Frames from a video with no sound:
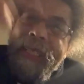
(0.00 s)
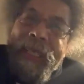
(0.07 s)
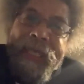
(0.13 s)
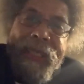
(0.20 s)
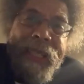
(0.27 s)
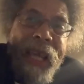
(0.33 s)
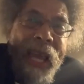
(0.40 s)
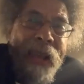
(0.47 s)
and
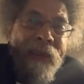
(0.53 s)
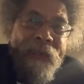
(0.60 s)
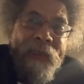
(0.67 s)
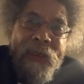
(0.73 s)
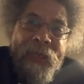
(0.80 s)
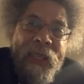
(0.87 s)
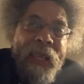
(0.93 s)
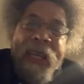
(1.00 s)

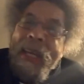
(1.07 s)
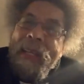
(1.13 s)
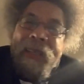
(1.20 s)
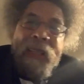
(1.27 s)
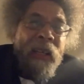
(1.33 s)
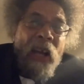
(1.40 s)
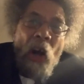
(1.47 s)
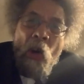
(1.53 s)
integrity,
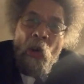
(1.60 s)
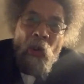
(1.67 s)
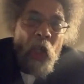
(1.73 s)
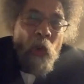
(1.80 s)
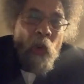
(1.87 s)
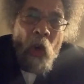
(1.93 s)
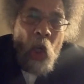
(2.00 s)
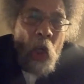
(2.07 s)
the
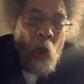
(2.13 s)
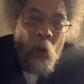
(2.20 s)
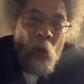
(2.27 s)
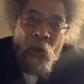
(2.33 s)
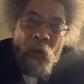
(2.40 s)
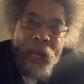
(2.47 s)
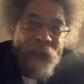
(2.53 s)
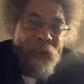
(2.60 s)
golden
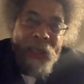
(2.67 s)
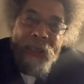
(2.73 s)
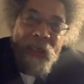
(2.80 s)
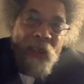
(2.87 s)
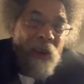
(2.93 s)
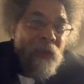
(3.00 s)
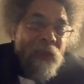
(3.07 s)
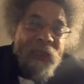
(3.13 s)
rule. Now, I
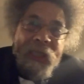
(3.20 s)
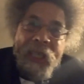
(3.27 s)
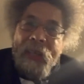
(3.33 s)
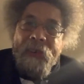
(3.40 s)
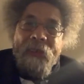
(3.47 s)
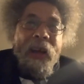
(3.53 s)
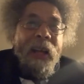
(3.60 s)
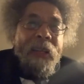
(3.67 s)
talk with Sonny
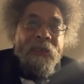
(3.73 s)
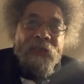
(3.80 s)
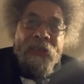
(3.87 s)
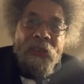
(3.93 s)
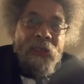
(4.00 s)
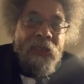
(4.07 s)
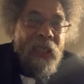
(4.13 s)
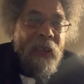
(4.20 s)
Rollins,
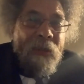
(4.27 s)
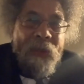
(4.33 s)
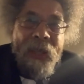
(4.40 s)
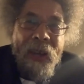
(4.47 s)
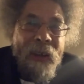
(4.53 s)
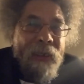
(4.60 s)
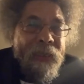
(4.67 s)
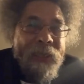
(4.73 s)
used to tell me
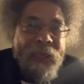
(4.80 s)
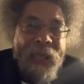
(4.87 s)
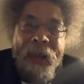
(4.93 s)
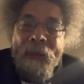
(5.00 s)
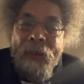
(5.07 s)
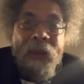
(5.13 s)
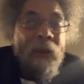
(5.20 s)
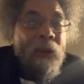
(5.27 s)
all the time,
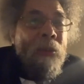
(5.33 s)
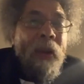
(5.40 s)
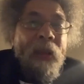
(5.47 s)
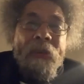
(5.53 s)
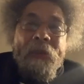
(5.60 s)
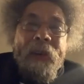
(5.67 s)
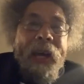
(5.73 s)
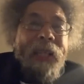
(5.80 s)

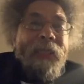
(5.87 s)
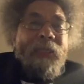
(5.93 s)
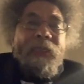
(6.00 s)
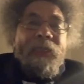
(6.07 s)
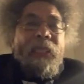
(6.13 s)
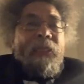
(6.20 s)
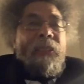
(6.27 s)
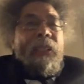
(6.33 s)
Brother West, is
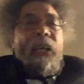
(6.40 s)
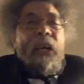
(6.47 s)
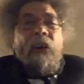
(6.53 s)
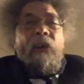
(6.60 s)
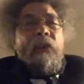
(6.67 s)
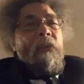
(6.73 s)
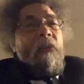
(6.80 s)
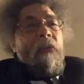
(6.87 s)
just the
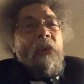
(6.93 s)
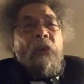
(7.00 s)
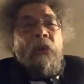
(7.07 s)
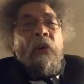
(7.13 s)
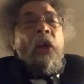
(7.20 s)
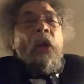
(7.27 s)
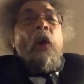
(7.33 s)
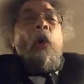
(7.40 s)
golden
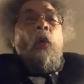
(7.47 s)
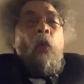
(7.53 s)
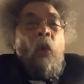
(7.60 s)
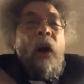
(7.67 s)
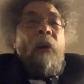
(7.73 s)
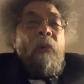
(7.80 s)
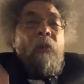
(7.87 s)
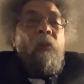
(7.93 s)
rule.
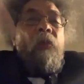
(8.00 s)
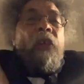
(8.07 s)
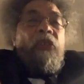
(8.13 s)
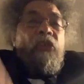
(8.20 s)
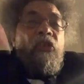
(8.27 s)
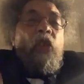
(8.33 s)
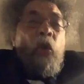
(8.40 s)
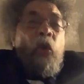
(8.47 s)
What would
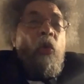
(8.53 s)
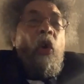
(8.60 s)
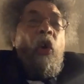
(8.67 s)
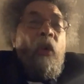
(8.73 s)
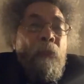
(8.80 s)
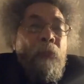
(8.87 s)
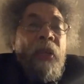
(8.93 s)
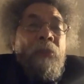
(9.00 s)
you
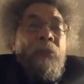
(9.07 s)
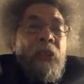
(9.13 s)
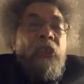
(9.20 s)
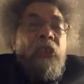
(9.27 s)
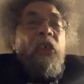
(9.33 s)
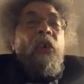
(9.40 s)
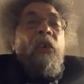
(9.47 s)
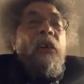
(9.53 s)
want people to
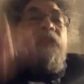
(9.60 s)
do